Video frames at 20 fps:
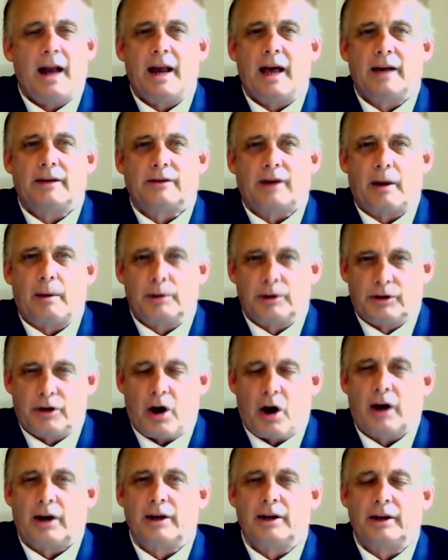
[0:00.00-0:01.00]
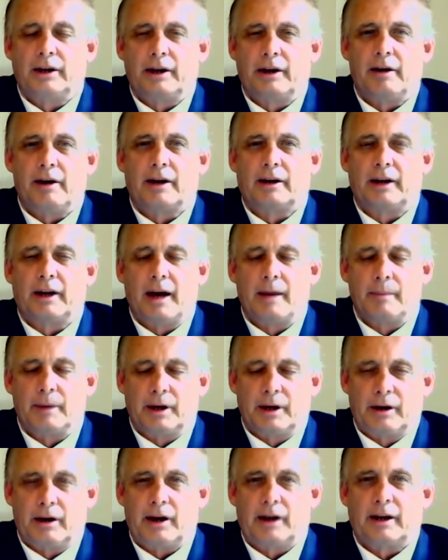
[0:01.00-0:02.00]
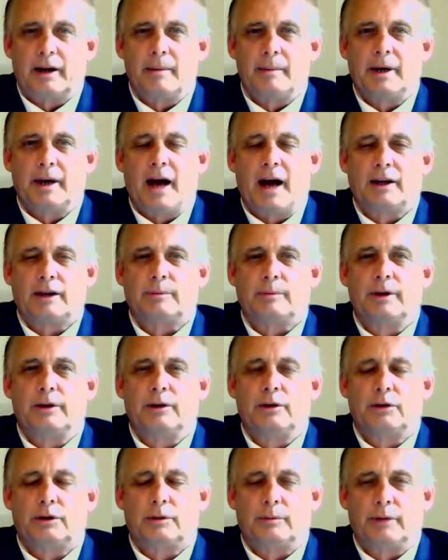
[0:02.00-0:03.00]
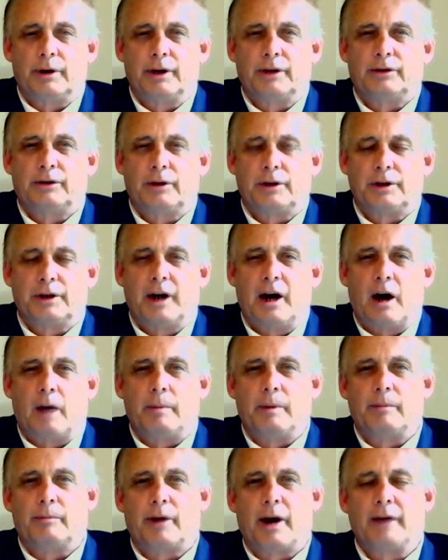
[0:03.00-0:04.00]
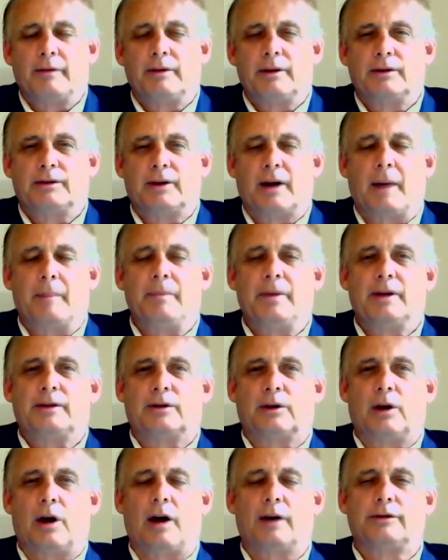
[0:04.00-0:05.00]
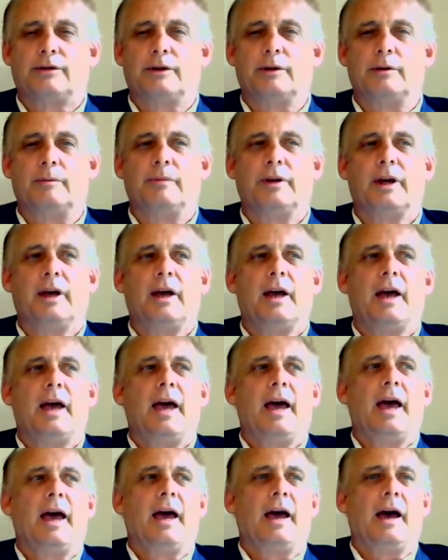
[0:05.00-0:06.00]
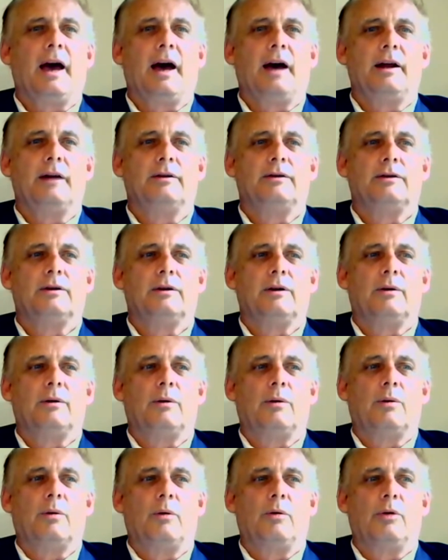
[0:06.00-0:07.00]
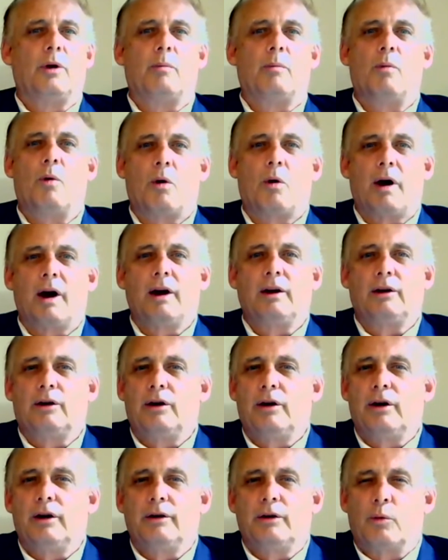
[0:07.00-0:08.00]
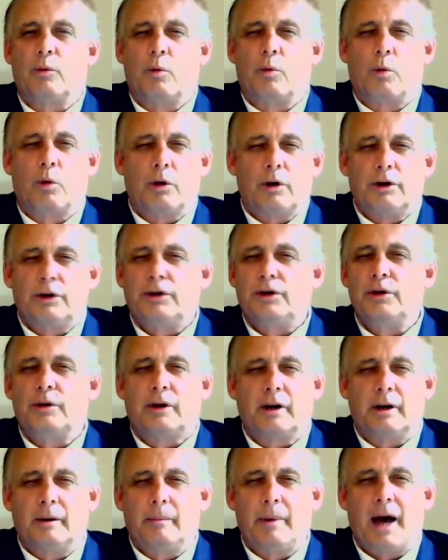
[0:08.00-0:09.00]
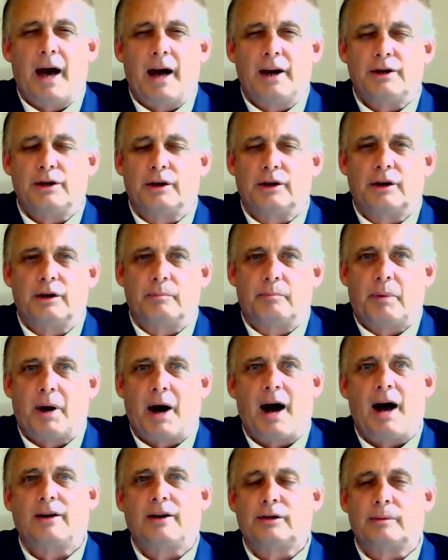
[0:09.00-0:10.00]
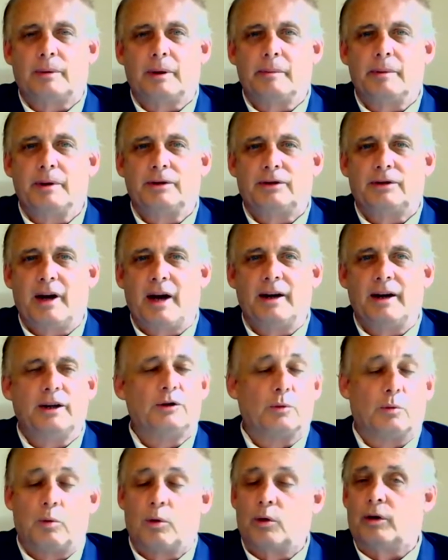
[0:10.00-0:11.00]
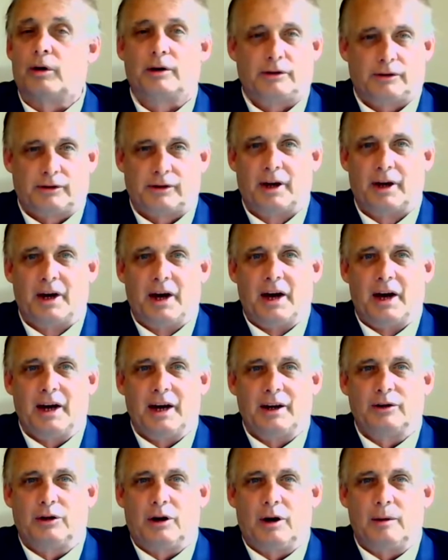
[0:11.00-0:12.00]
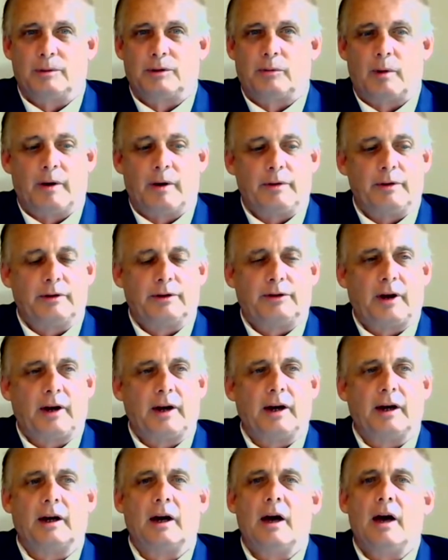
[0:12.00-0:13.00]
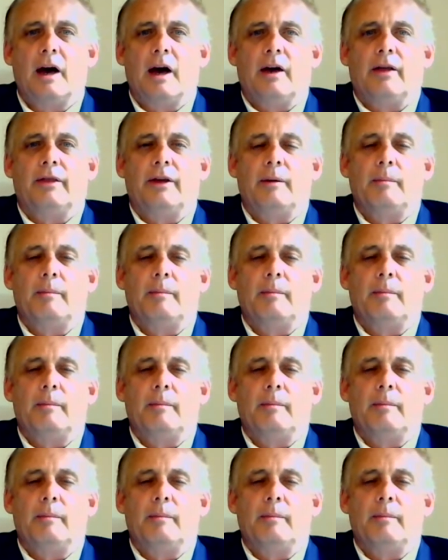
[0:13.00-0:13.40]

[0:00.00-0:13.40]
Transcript: And as I was talking to Larry Klayman asked me to do some research and help him write this up as a lawsuit. And the more I learned, the worse you can imagine could possibly be said. It's worse in terms of what they're saying.